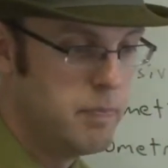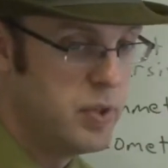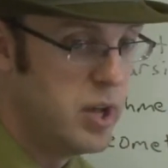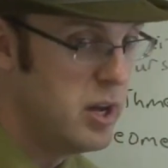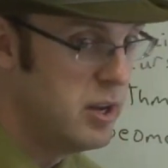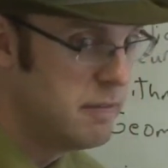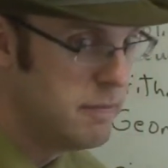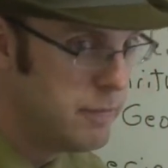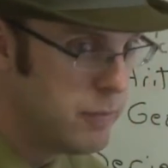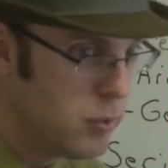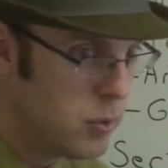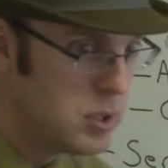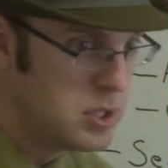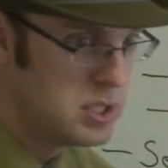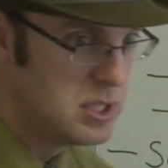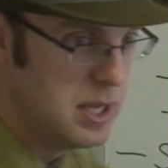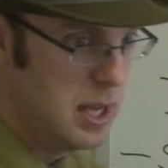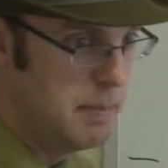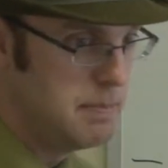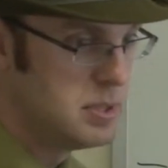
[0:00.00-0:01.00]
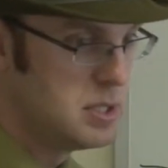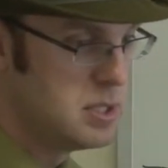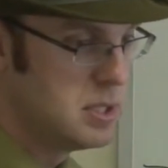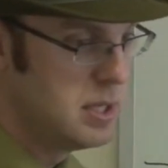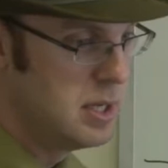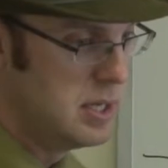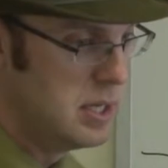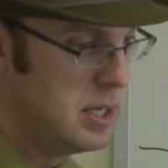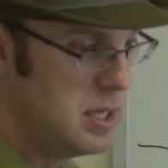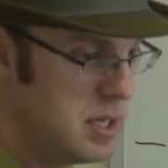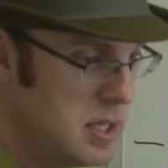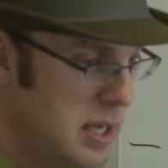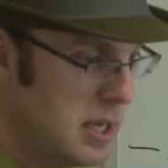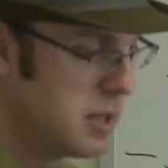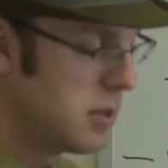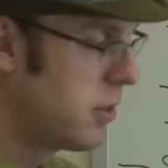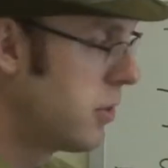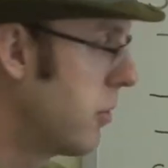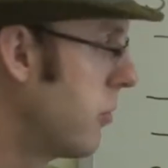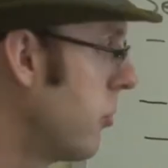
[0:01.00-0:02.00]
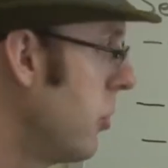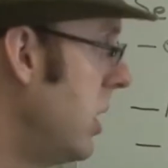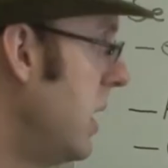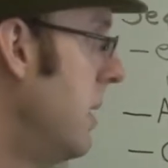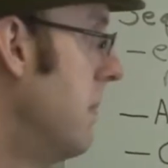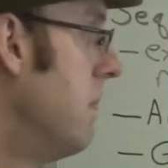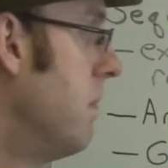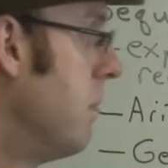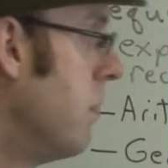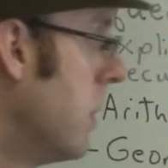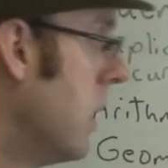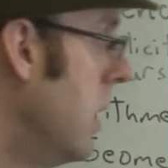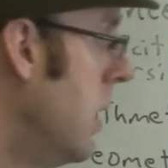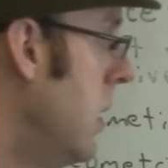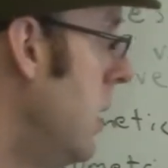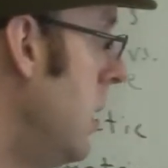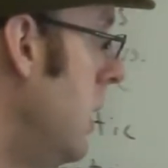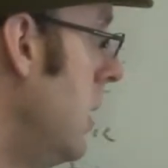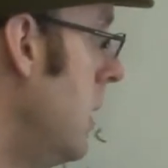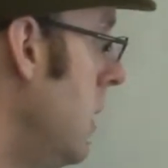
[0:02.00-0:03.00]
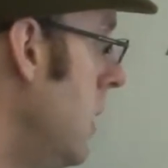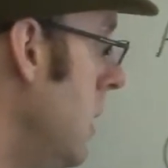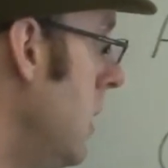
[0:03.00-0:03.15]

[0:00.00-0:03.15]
Not 4 steps. I need to take 3.